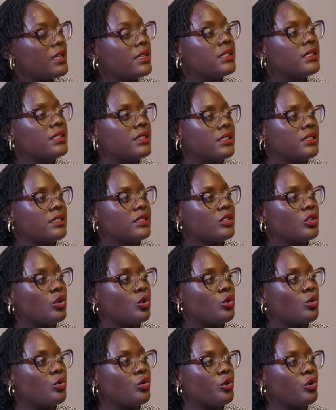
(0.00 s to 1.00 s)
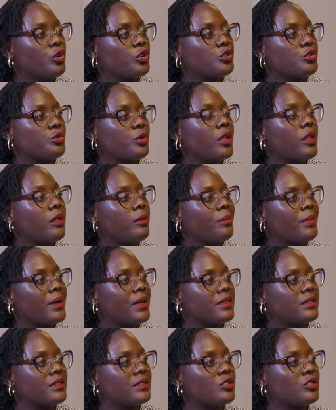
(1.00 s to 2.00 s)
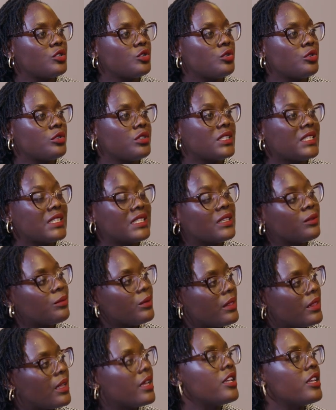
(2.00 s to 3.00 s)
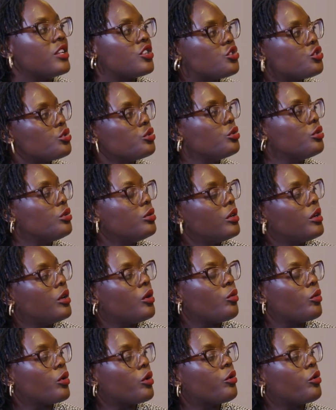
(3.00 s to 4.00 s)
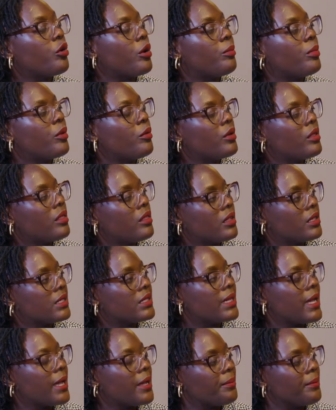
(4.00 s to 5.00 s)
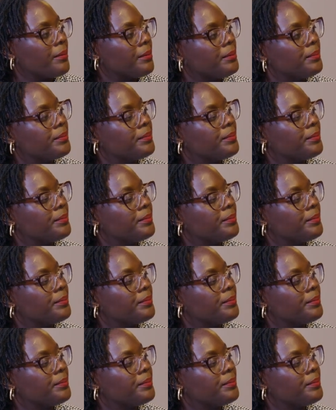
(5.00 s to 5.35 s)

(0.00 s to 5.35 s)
is this law going to help us, you know, deal with the issue we grapple with in time?